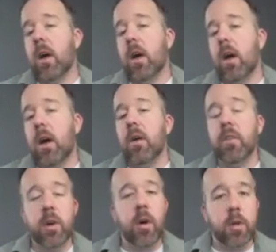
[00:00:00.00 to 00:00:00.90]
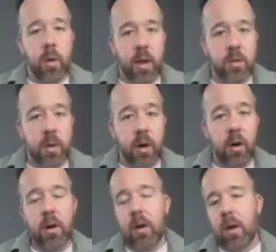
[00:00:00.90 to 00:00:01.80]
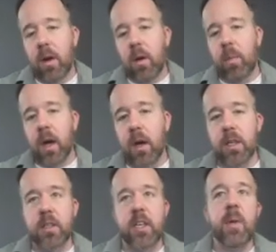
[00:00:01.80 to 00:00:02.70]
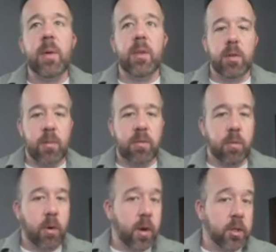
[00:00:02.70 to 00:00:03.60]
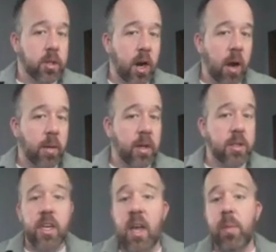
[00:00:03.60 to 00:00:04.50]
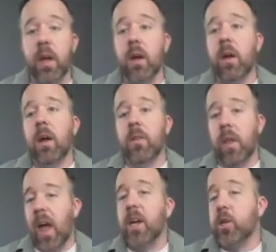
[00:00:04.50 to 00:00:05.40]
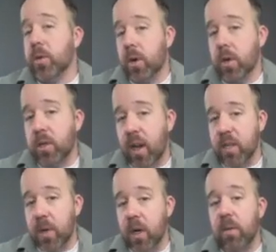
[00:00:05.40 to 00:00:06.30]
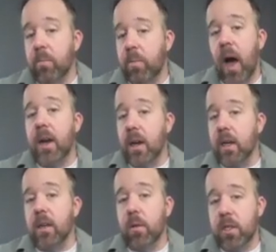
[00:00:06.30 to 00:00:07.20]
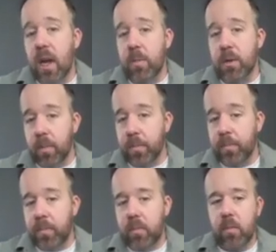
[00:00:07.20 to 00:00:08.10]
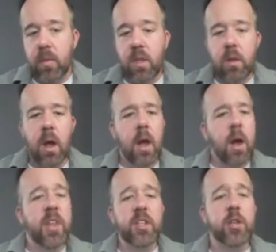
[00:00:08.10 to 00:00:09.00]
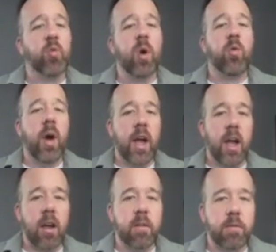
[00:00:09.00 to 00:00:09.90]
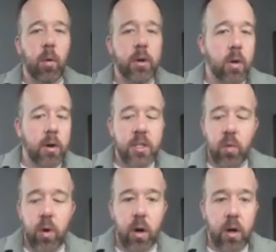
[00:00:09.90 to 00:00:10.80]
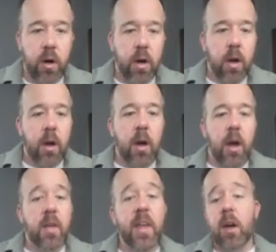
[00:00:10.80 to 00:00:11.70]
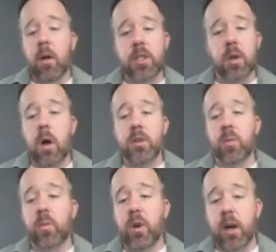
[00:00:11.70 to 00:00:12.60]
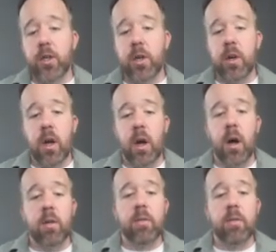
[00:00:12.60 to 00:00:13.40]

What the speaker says: of the neurotransmitter because it's keeping the receptor from doing its job, and it's keeping the actual neurotransmitter from binding to the receptor. But that's just one way for drugs to work. They can also alter the production of